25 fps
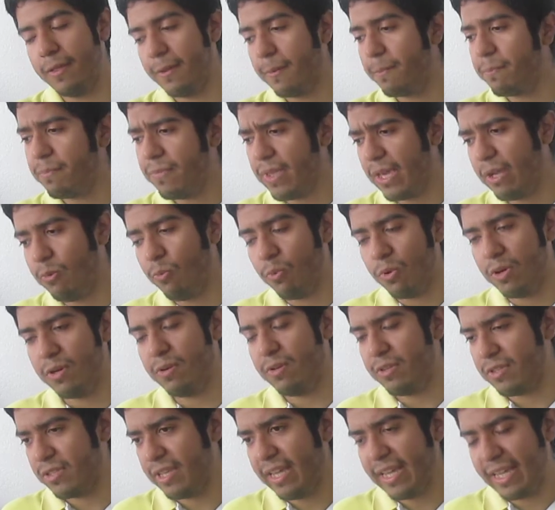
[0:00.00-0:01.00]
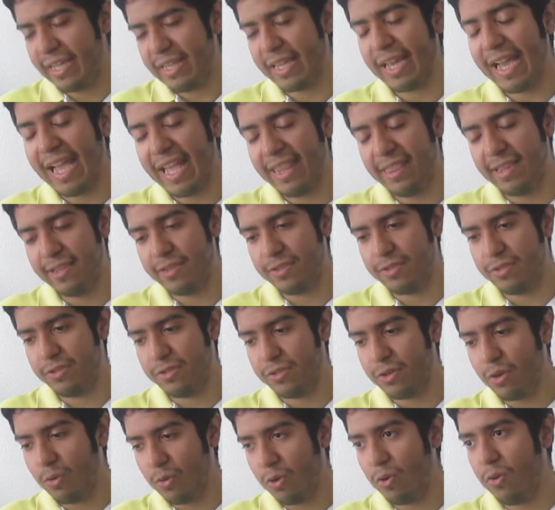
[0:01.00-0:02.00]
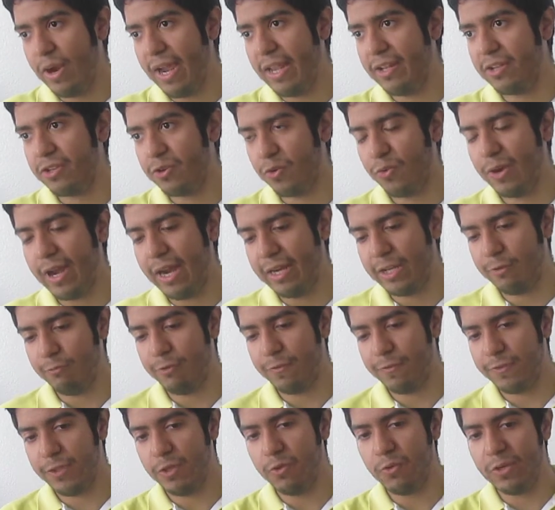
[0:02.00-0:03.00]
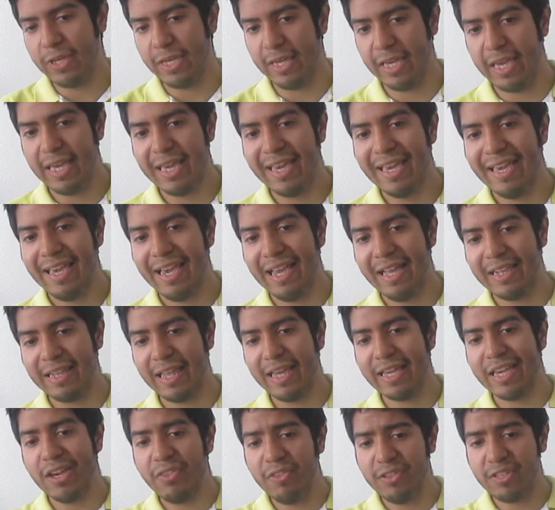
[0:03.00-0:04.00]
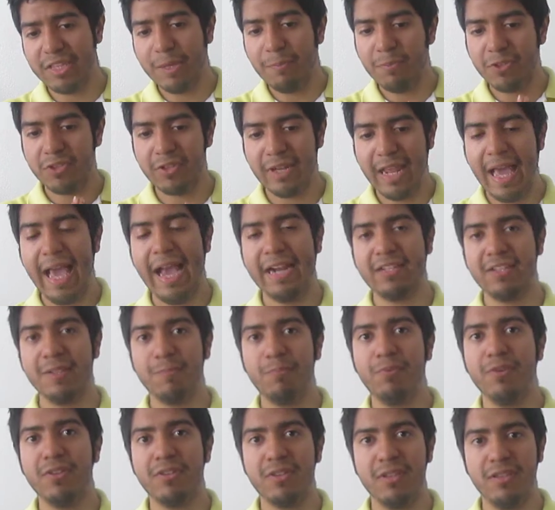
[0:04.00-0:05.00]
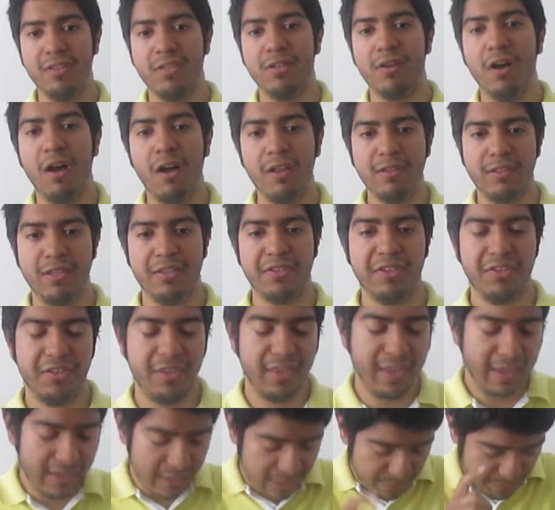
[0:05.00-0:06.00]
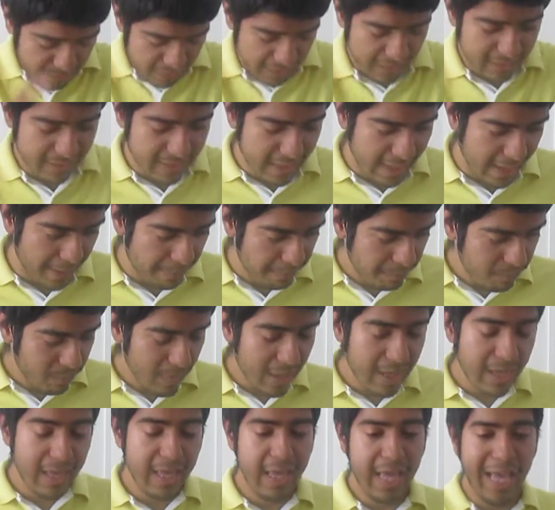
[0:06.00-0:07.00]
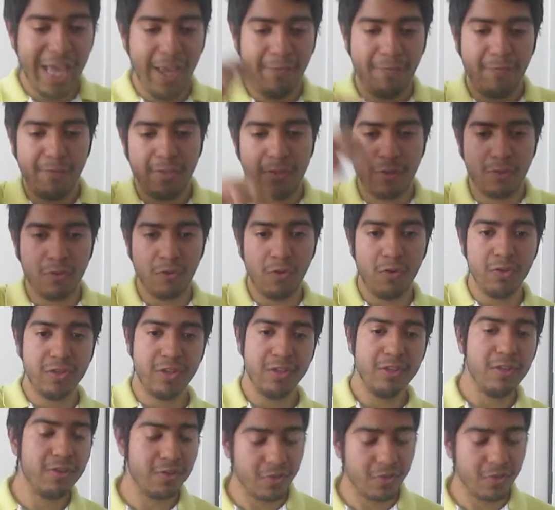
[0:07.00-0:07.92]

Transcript: they weren't taking kindly to Toru interacting with Yuki. And I like how this episode actually puts into context, is they explain that half of the girls in the